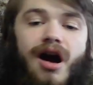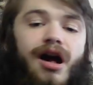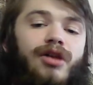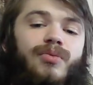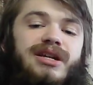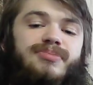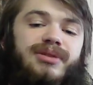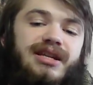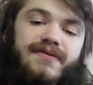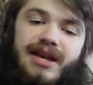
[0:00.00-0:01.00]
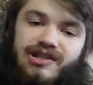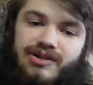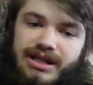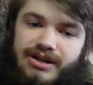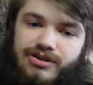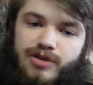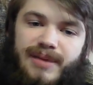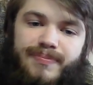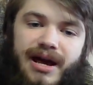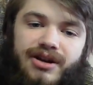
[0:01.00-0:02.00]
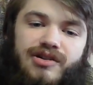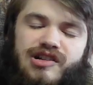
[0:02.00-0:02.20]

always believe yesteryear to be better,